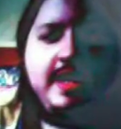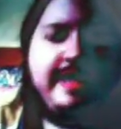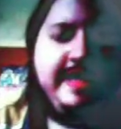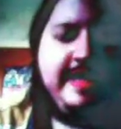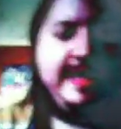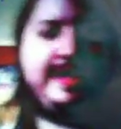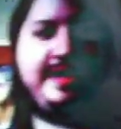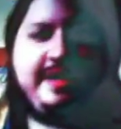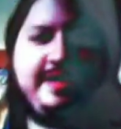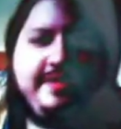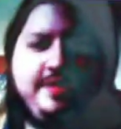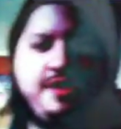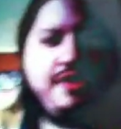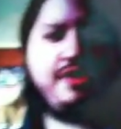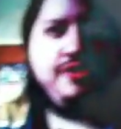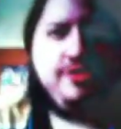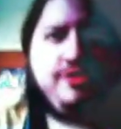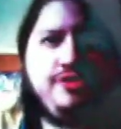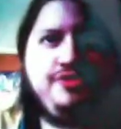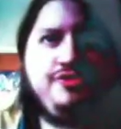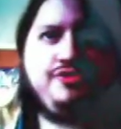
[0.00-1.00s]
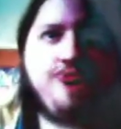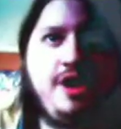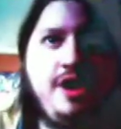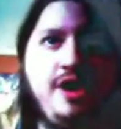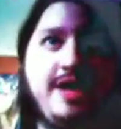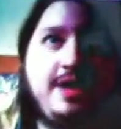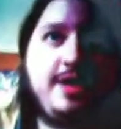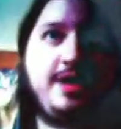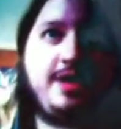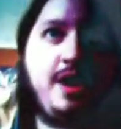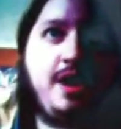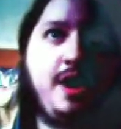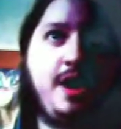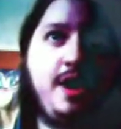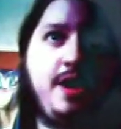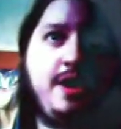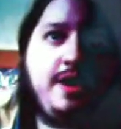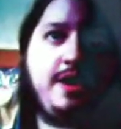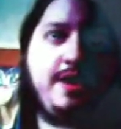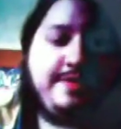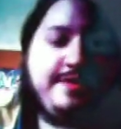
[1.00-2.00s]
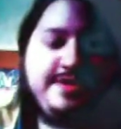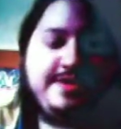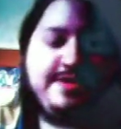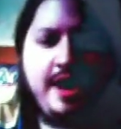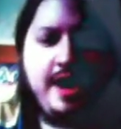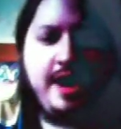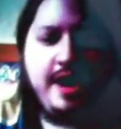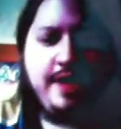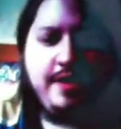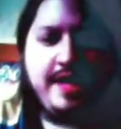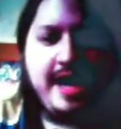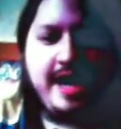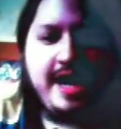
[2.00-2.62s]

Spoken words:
turn, draw a card and retire that card.